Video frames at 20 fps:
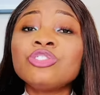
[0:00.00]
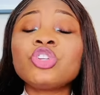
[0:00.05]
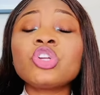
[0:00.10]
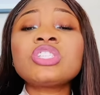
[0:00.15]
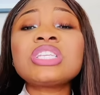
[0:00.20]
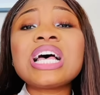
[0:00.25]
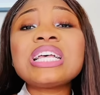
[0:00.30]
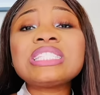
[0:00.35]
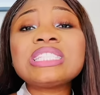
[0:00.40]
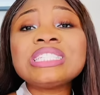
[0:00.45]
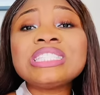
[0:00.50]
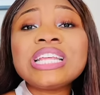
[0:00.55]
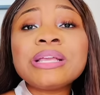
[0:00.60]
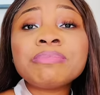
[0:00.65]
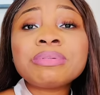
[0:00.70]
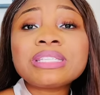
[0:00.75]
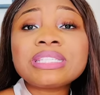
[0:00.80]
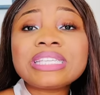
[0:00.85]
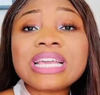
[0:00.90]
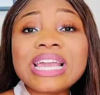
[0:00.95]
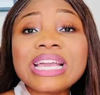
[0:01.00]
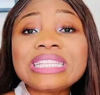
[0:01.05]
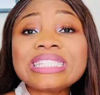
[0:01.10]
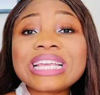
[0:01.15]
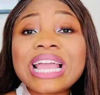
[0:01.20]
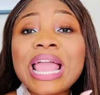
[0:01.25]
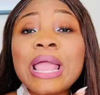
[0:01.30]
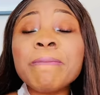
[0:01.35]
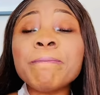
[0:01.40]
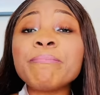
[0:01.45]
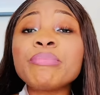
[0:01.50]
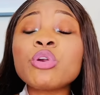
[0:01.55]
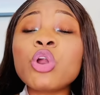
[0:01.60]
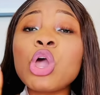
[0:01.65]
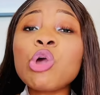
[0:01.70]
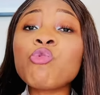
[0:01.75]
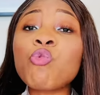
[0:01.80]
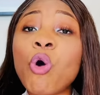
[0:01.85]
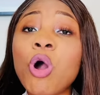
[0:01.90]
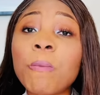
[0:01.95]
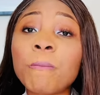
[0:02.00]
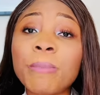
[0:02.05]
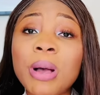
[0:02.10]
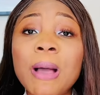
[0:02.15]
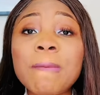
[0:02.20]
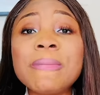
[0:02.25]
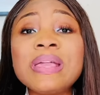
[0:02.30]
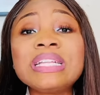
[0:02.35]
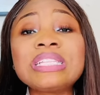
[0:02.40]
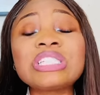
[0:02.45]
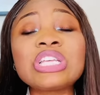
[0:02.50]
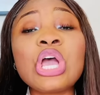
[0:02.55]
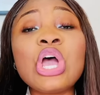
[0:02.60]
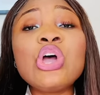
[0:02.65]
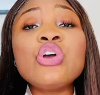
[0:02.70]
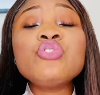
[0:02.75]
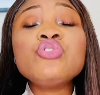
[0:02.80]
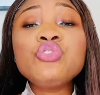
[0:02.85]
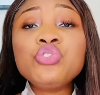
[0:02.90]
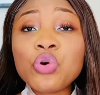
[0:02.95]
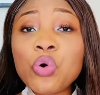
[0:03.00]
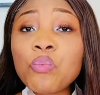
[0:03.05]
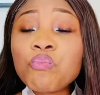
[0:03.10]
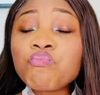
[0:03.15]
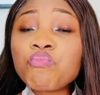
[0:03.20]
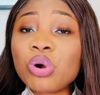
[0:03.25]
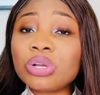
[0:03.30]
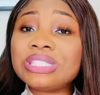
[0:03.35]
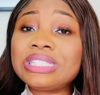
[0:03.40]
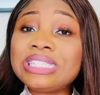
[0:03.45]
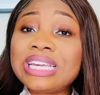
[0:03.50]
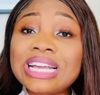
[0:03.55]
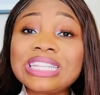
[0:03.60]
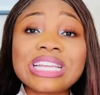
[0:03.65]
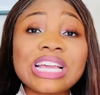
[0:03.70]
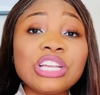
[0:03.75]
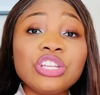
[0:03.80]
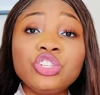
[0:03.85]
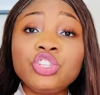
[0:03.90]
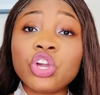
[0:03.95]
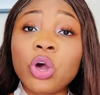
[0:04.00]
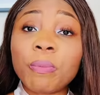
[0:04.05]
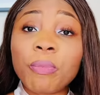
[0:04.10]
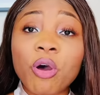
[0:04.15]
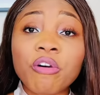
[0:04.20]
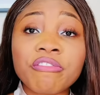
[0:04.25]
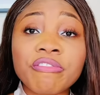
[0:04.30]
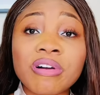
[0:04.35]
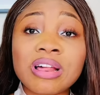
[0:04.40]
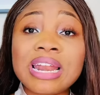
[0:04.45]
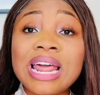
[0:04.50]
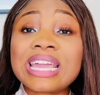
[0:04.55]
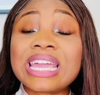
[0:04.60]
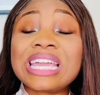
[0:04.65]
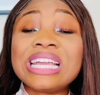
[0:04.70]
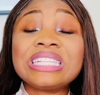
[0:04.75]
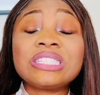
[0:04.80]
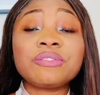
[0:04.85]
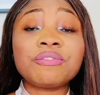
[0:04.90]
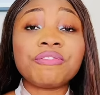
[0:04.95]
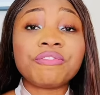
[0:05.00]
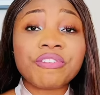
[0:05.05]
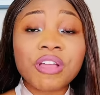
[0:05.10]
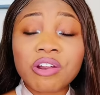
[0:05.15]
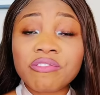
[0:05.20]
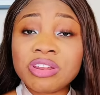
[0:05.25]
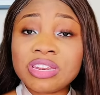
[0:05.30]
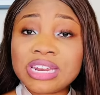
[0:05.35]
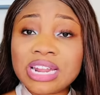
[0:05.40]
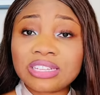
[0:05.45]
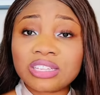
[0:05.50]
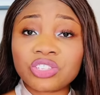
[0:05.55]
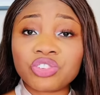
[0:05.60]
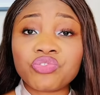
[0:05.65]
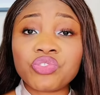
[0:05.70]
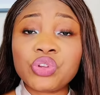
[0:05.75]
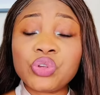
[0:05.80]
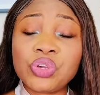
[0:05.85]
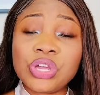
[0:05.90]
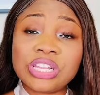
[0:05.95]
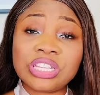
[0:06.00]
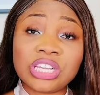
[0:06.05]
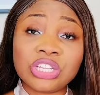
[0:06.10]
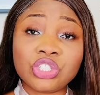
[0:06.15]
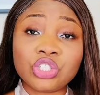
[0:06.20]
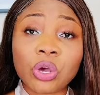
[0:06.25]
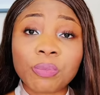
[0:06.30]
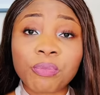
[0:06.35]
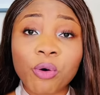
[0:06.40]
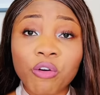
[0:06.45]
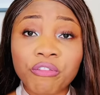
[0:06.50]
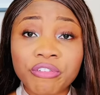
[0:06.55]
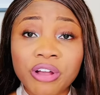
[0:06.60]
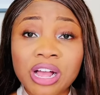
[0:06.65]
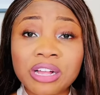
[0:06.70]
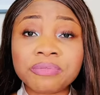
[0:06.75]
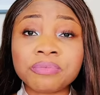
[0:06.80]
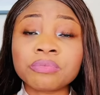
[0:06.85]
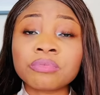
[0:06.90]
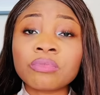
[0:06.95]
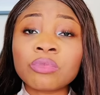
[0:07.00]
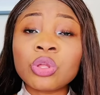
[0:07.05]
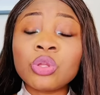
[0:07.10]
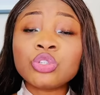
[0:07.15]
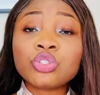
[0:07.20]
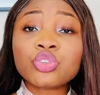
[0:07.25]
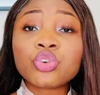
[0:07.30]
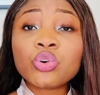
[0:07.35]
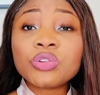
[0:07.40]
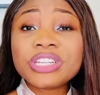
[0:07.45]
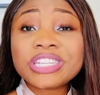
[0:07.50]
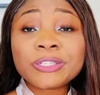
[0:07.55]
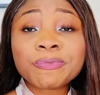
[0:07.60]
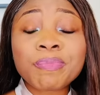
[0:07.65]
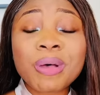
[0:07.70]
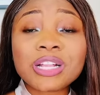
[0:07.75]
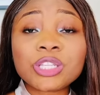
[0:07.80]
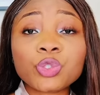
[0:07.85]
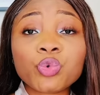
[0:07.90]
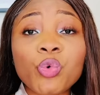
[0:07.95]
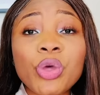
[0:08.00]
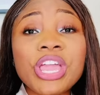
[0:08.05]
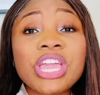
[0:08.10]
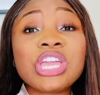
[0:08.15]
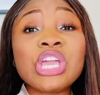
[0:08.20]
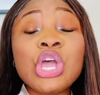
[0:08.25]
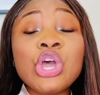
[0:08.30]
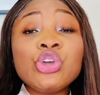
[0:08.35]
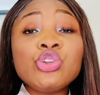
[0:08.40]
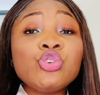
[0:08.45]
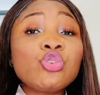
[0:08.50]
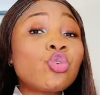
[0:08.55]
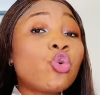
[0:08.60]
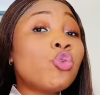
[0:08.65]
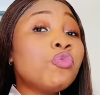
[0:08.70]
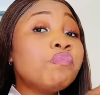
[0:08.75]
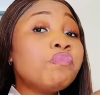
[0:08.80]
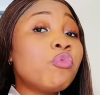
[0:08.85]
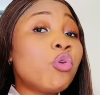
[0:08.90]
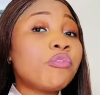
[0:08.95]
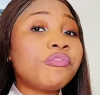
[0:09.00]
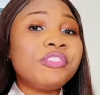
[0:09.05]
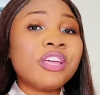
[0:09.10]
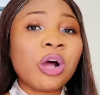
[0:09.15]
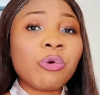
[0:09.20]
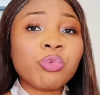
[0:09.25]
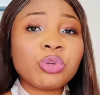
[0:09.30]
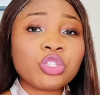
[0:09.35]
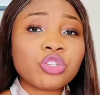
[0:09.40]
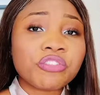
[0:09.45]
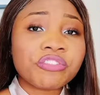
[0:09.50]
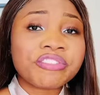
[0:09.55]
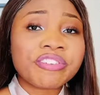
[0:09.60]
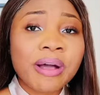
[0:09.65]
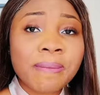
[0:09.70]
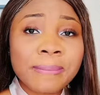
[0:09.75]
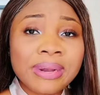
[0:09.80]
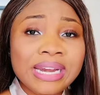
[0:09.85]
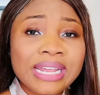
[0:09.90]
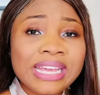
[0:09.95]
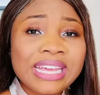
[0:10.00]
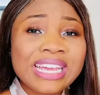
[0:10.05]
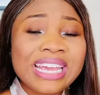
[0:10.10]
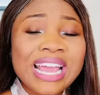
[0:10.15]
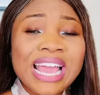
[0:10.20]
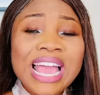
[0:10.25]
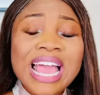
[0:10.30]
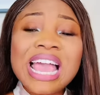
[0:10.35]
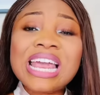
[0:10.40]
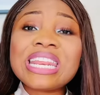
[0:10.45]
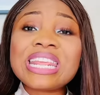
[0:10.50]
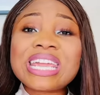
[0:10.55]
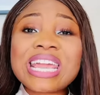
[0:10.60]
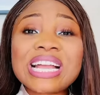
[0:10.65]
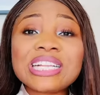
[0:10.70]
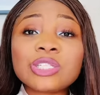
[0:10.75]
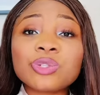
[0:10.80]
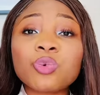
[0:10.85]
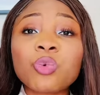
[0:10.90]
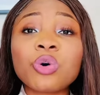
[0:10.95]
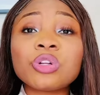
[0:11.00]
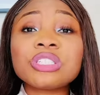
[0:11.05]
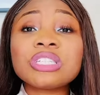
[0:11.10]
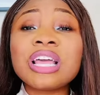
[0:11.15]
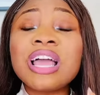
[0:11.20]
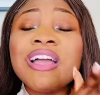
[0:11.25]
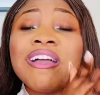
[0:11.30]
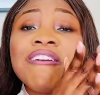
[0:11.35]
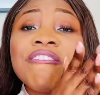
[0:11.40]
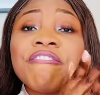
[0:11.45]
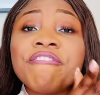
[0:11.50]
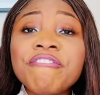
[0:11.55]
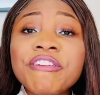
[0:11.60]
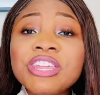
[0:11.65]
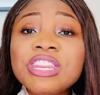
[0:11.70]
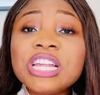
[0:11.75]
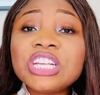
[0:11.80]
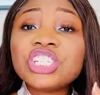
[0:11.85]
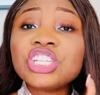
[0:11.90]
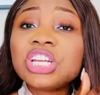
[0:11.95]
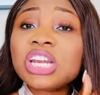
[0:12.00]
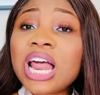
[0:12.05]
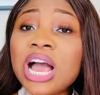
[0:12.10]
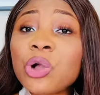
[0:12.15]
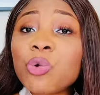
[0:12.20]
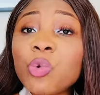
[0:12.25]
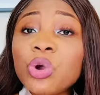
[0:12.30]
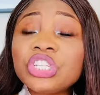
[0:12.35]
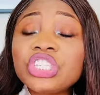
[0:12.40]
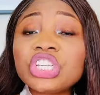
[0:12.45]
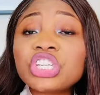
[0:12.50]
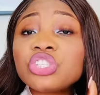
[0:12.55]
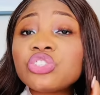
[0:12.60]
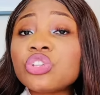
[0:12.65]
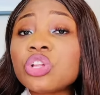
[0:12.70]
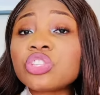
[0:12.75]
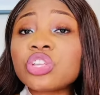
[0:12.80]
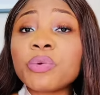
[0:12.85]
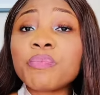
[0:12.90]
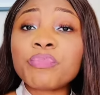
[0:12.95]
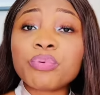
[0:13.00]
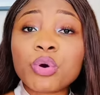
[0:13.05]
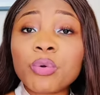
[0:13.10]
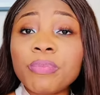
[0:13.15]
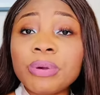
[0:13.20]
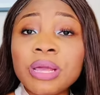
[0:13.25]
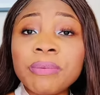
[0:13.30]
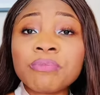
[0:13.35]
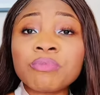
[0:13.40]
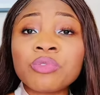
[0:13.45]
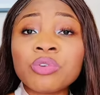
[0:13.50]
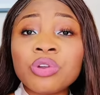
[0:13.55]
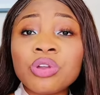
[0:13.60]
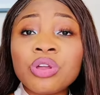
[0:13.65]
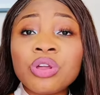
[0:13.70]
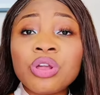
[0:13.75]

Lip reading: Just as the name states, employ work permit, you must get a job offer. Like, it's very necessary you get a job offer. Through this pathway, you could move down with your family. And guess what? Finnish language is not a problem.